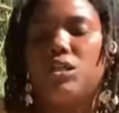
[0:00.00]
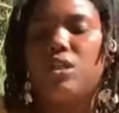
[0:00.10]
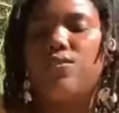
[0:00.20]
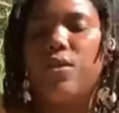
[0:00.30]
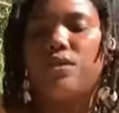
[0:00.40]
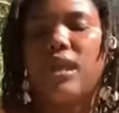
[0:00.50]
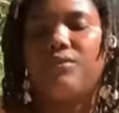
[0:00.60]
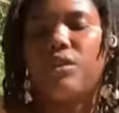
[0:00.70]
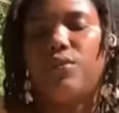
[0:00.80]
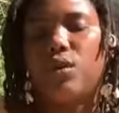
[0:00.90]
Some folks
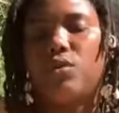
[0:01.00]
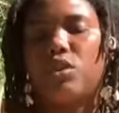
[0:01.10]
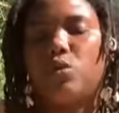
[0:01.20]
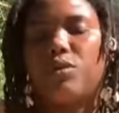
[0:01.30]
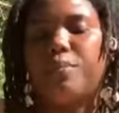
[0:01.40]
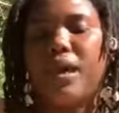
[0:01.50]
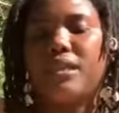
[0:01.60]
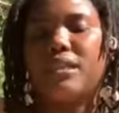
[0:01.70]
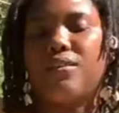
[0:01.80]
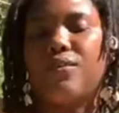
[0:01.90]
have difficulty with
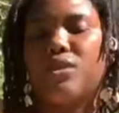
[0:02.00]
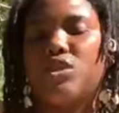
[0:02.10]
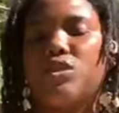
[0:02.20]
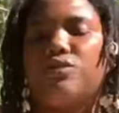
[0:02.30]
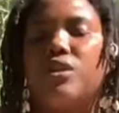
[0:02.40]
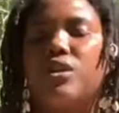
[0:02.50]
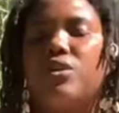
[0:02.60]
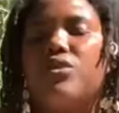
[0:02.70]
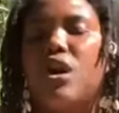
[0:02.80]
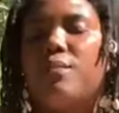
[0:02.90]
Peck's definition of
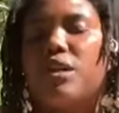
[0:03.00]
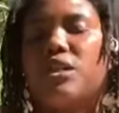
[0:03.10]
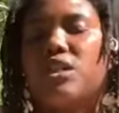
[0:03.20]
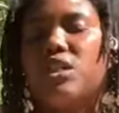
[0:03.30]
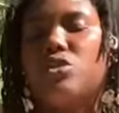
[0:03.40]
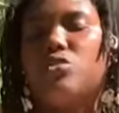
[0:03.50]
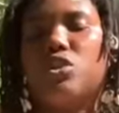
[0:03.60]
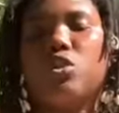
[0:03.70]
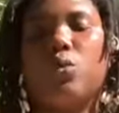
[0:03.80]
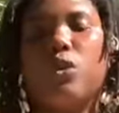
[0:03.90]
love because he
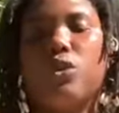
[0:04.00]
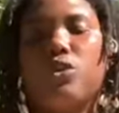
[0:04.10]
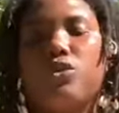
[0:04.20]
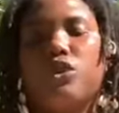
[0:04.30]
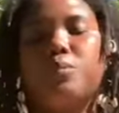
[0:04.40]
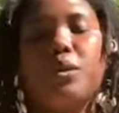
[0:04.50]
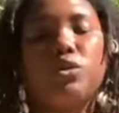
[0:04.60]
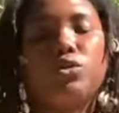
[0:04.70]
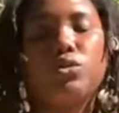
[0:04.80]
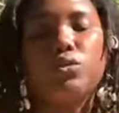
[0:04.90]
uses the word
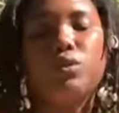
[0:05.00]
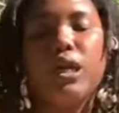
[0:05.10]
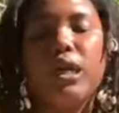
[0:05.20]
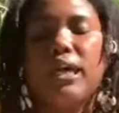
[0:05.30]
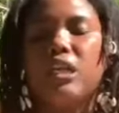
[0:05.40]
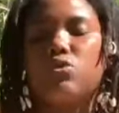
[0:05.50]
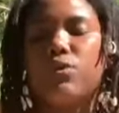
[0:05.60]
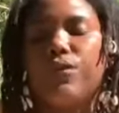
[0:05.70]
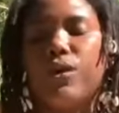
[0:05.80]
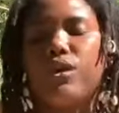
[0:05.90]
spiritual. He is
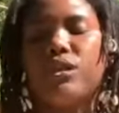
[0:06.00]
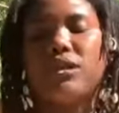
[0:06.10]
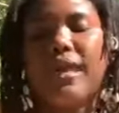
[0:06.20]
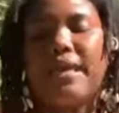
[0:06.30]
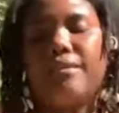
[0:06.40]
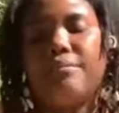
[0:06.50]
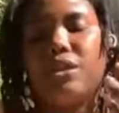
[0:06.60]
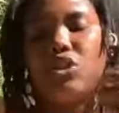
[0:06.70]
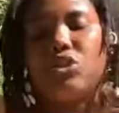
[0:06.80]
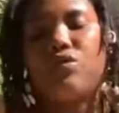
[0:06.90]
referring to that
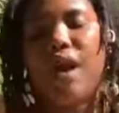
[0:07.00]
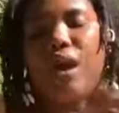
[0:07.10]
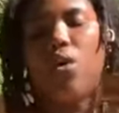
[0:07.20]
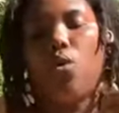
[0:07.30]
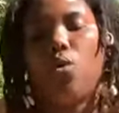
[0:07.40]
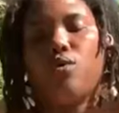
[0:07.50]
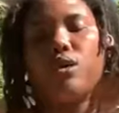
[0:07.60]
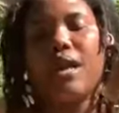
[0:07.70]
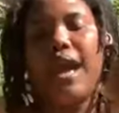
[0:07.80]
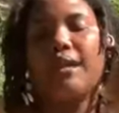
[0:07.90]
dimension of our core
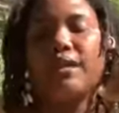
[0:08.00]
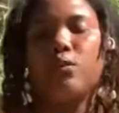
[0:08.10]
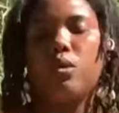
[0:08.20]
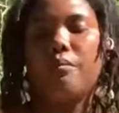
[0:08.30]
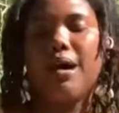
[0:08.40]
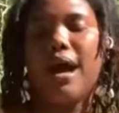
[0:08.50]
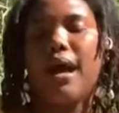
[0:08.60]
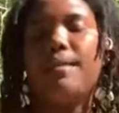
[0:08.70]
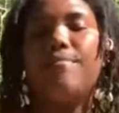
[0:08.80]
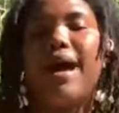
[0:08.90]
reality where
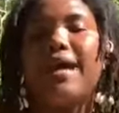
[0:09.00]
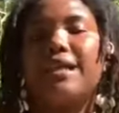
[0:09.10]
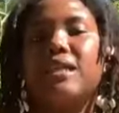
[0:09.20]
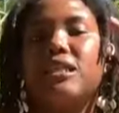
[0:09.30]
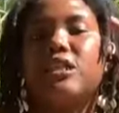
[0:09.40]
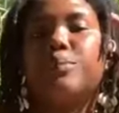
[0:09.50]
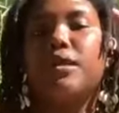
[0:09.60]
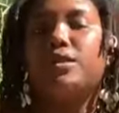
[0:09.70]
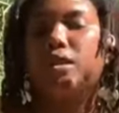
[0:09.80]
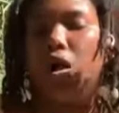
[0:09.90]
mind, body, and
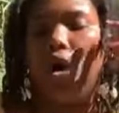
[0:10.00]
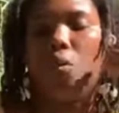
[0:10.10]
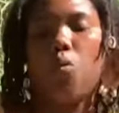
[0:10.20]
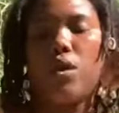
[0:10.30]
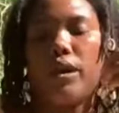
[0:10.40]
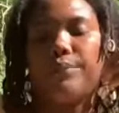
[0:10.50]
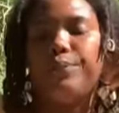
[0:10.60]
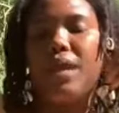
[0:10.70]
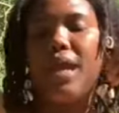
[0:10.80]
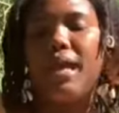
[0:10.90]
spirit are
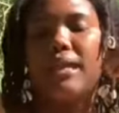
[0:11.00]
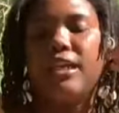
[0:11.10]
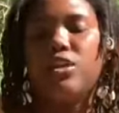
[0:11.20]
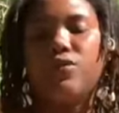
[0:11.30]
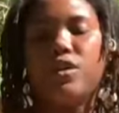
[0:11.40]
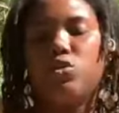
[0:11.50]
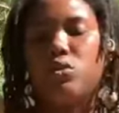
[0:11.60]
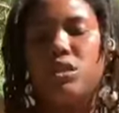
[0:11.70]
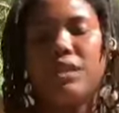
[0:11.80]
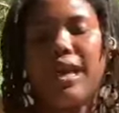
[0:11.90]
one. An
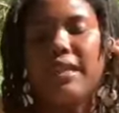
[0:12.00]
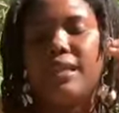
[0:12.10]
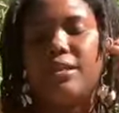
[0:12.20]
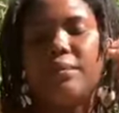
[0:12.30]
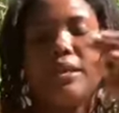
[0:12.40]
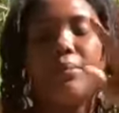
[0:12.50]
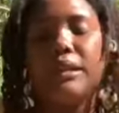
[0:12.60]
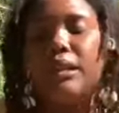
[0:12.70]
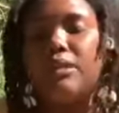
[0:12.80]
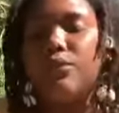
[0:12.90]
individual does not need to be a
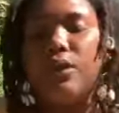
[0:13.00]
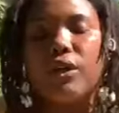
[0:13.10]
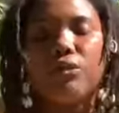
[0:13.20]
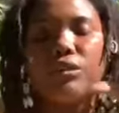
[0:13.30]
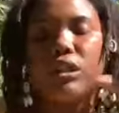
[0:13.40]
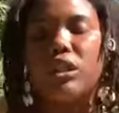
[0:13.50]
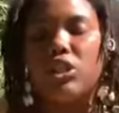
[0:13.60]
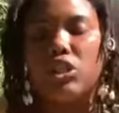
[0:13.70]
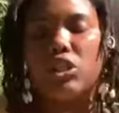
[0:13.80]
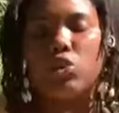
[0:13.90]
believer in a
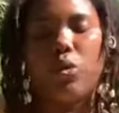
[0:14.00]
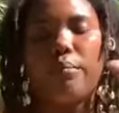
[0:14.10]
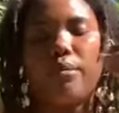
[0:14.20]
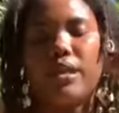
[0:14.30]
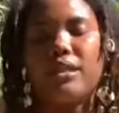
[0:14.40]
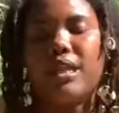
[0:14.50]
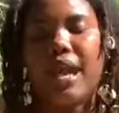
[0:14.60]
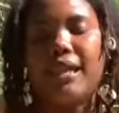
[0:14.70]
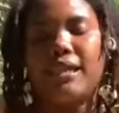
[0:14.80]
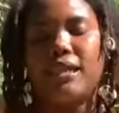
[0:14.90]
religion to embrace the
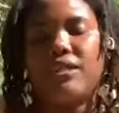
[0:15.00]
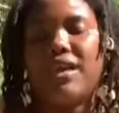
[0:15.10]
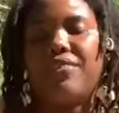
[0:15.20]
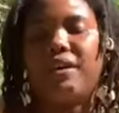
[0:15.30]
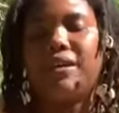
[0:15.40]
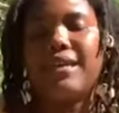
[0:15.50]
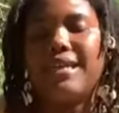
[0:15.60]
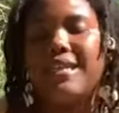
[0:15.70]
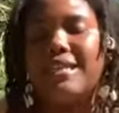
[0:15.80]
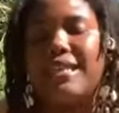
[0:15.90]
idea that there
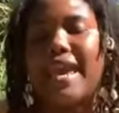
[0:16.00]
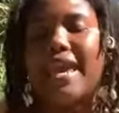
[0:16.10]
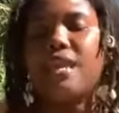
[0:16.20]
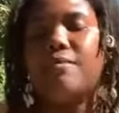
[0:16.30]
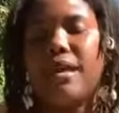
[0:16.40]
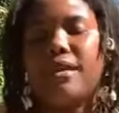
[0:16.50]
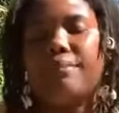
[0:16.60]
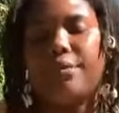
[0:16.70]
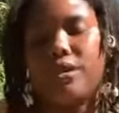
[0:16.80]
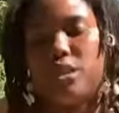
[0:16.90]
is an animating
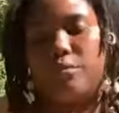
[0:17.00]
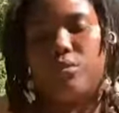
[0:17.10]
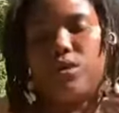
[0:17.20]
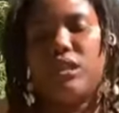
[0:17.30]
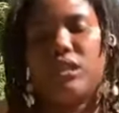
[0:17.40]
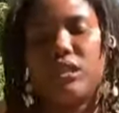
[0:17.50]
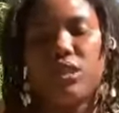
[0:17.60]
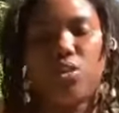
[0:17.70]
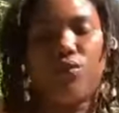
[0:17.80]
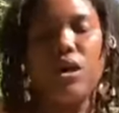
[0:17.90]
principle in the
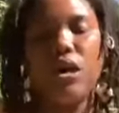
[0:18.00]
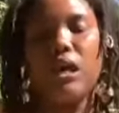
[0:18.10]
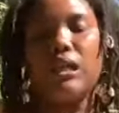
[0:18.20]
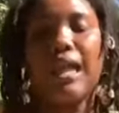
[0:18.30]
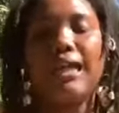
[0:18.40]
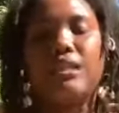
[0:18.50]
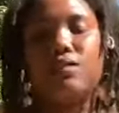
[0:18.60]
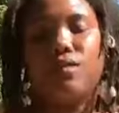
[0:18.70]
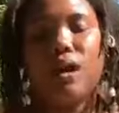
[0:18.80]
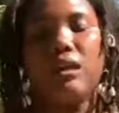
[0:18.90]
self, a
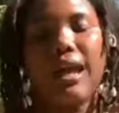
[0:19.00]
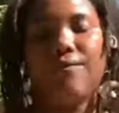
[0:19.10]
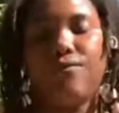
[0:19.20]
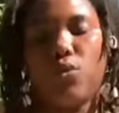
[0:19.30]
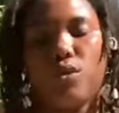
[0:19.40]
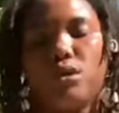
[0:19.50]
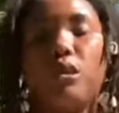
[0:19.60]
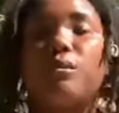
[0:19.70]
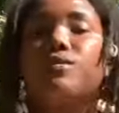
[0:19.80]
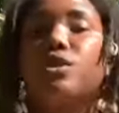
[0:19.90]
life, a life force.
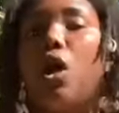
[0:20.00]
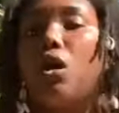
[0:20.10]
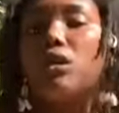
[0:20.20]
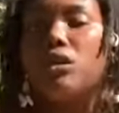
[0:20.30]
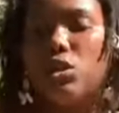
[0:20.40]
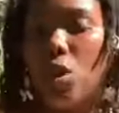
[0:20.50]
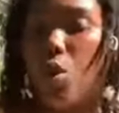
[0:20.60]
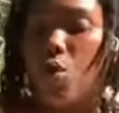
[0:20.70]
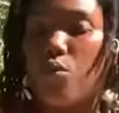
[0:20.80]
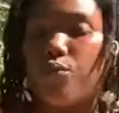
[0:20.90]
Some of us call it
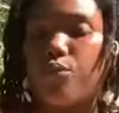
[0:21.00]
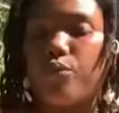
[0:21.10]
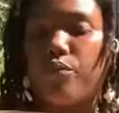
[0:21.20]
soul.